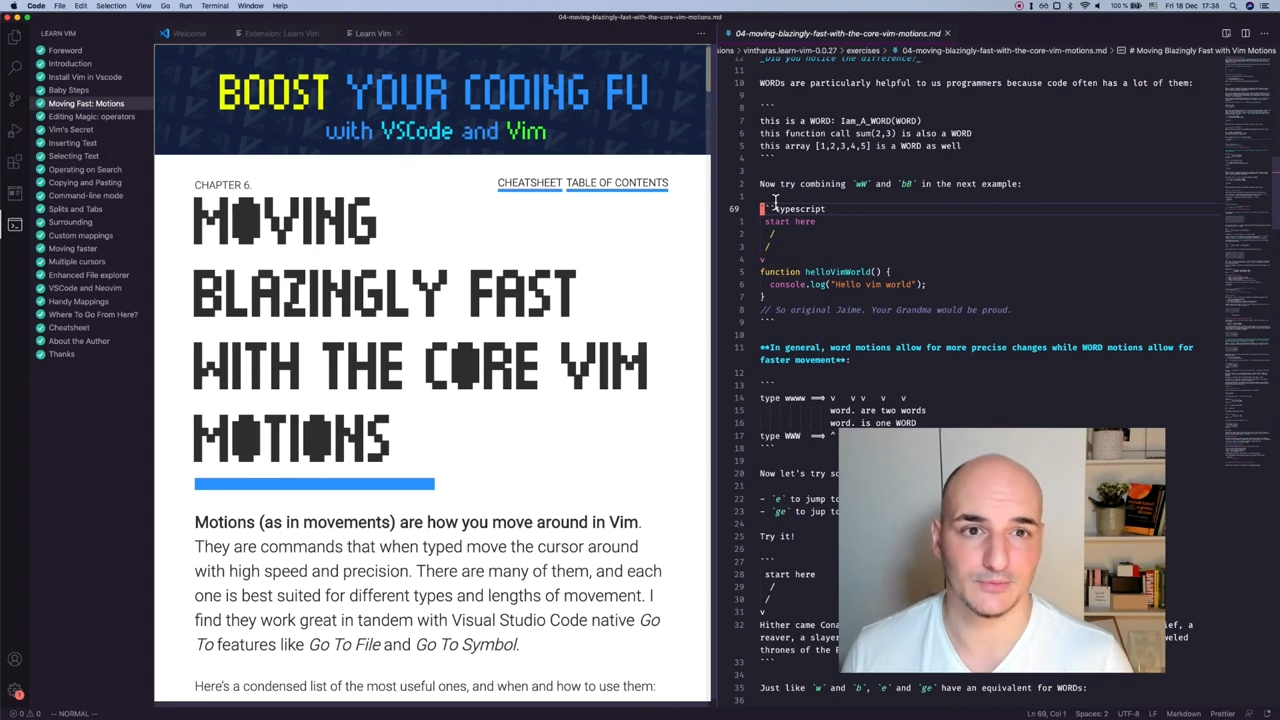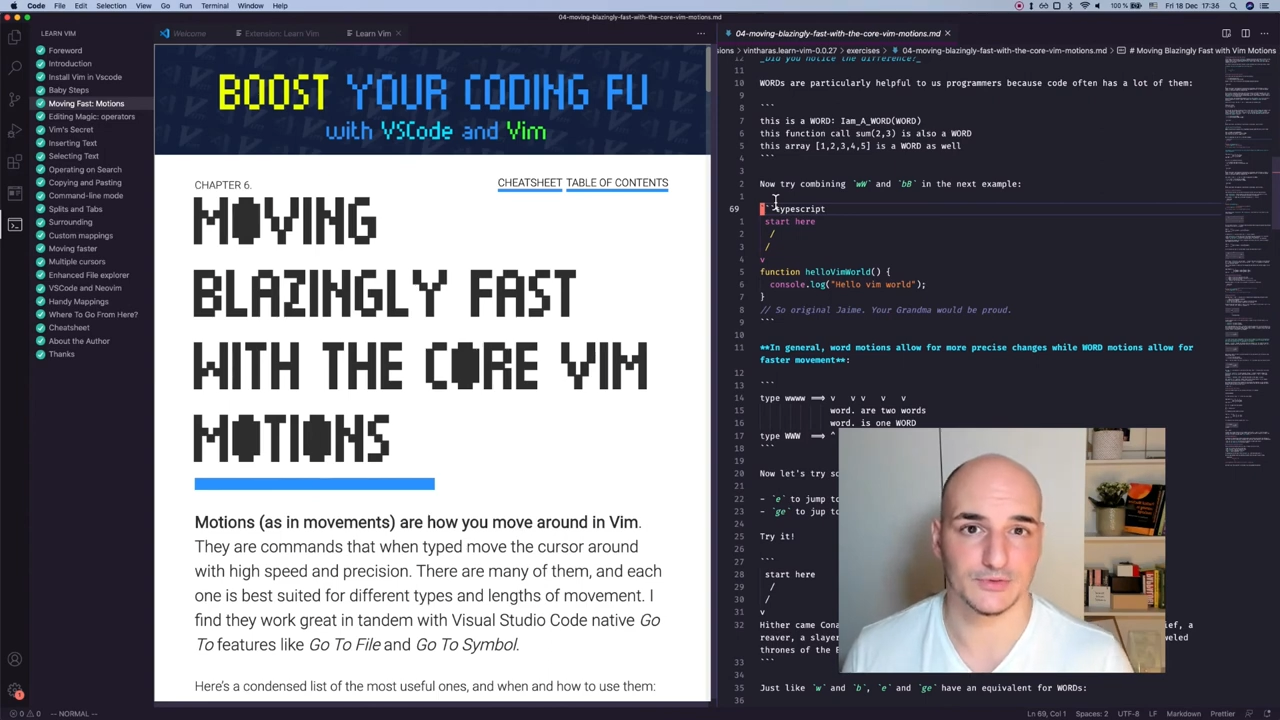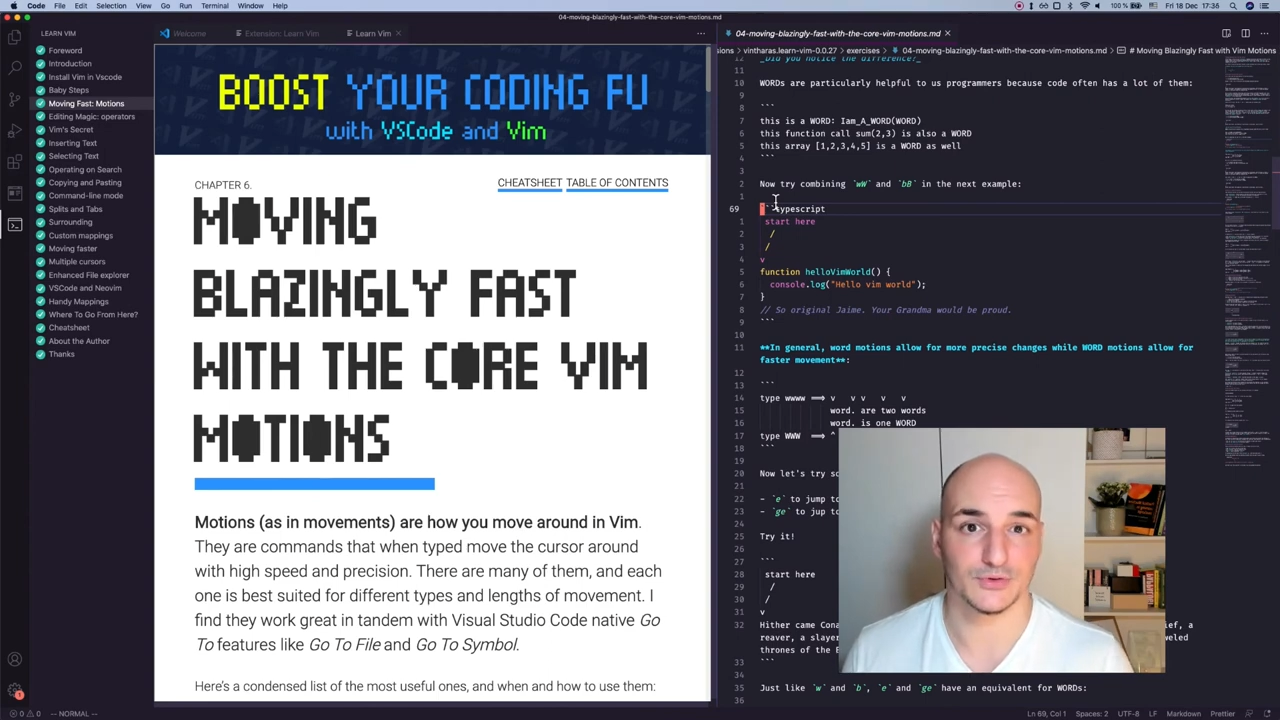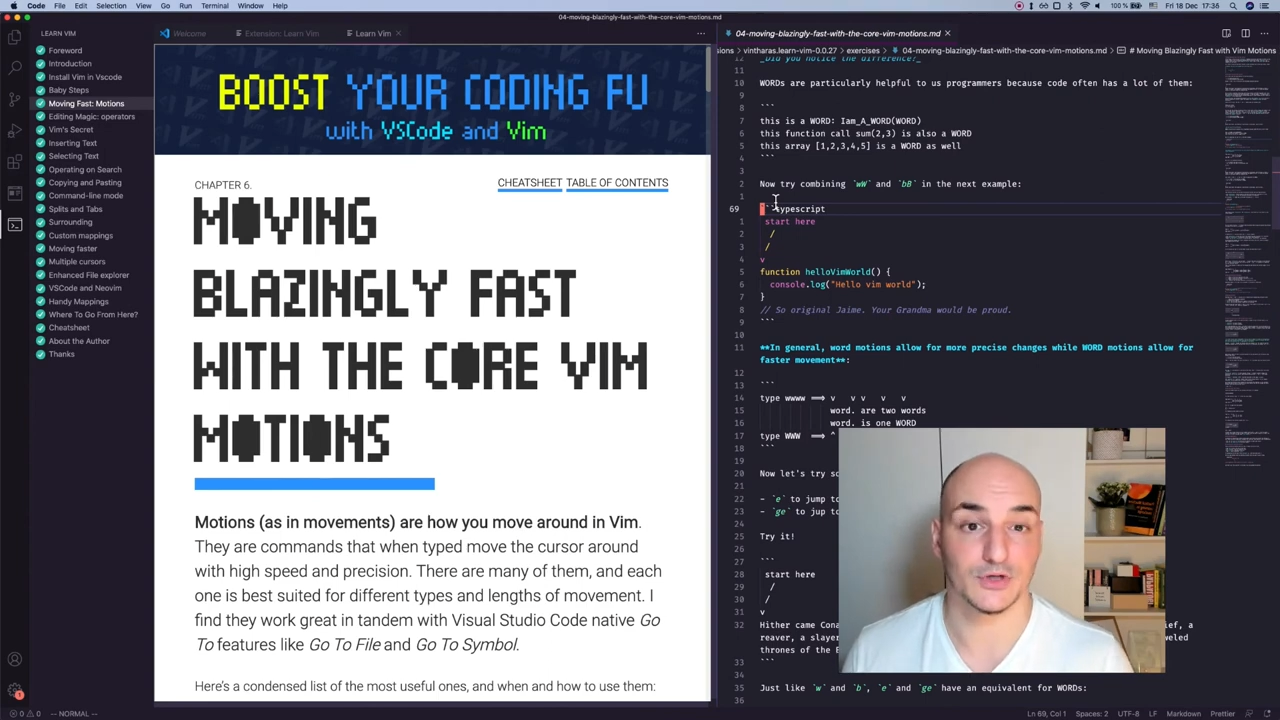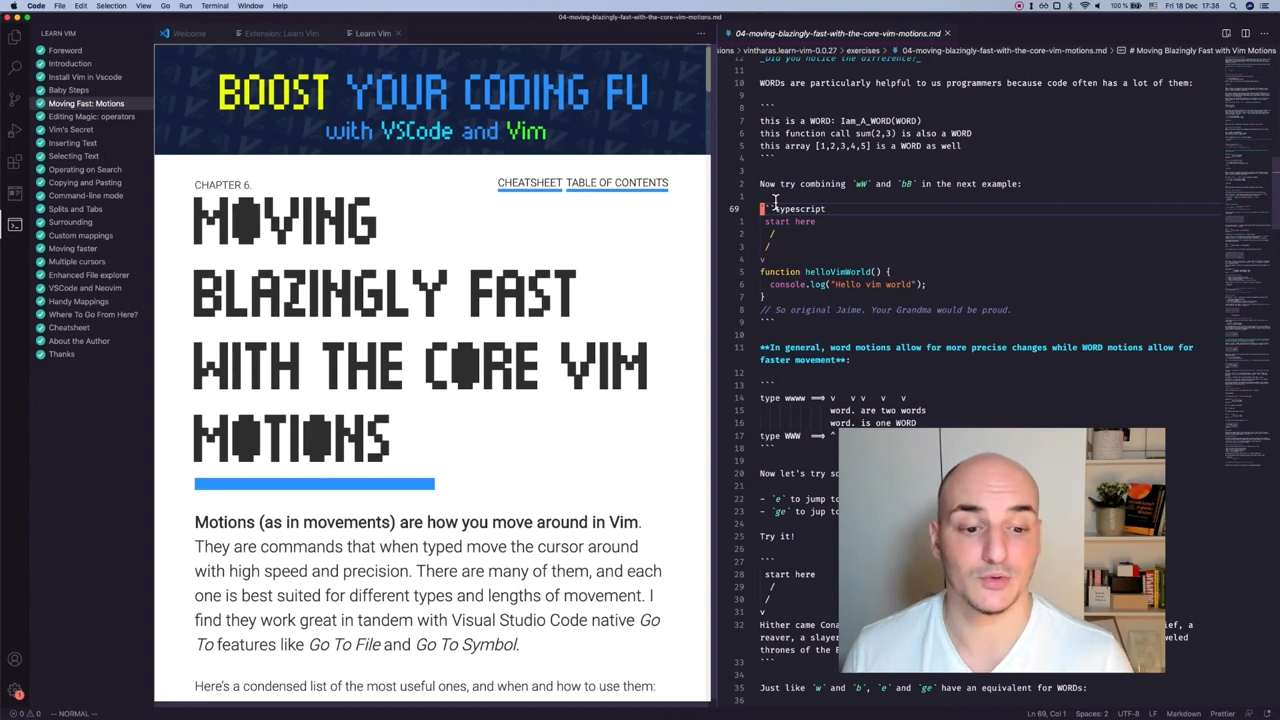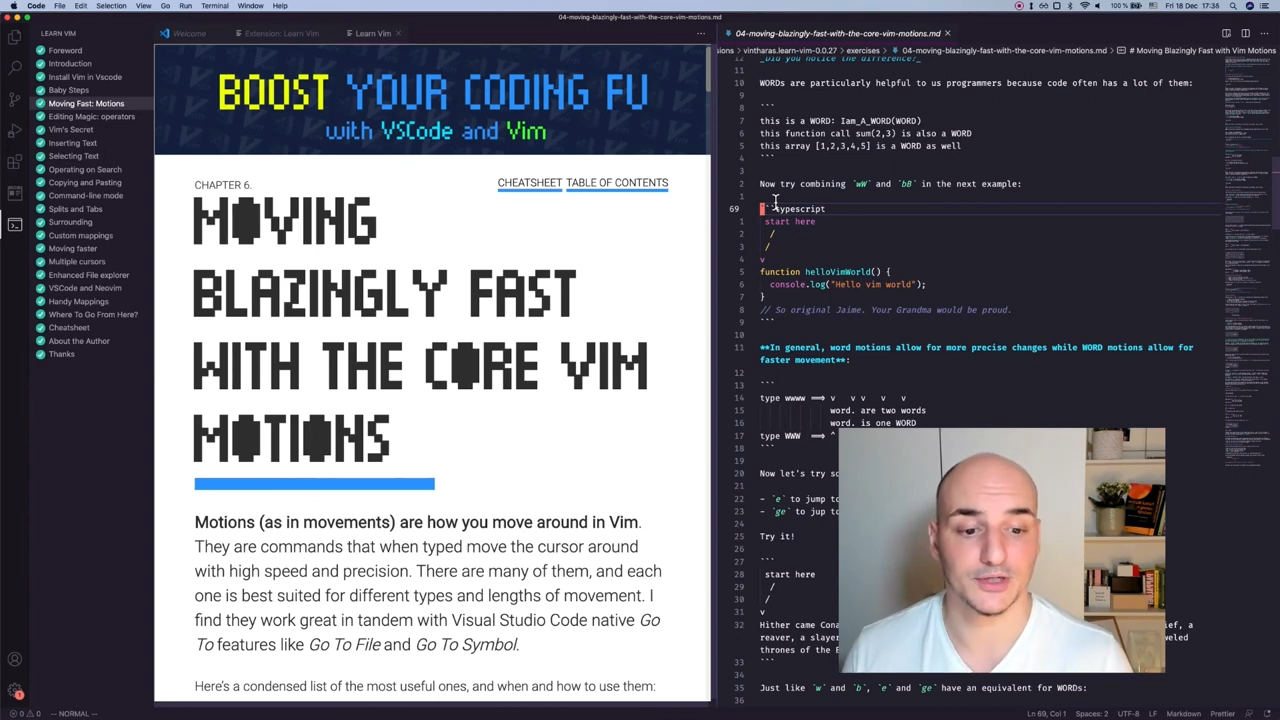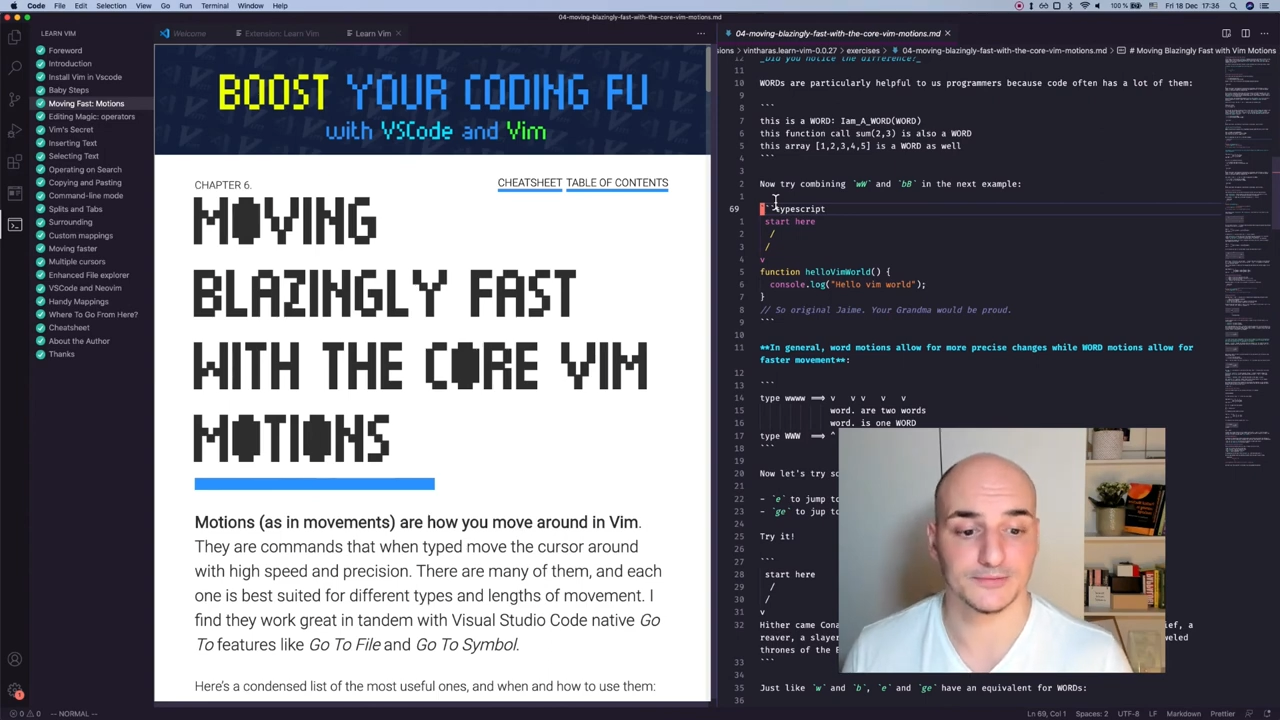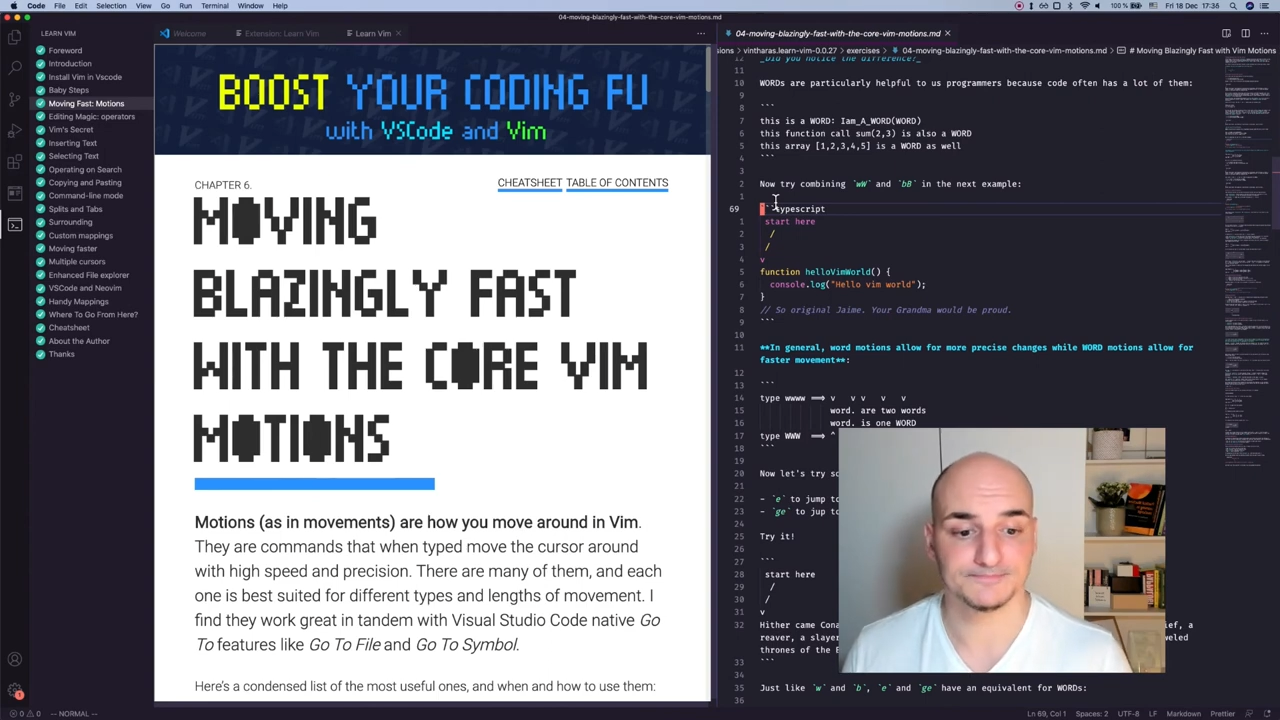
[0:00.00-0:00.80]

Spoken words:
when you're coding.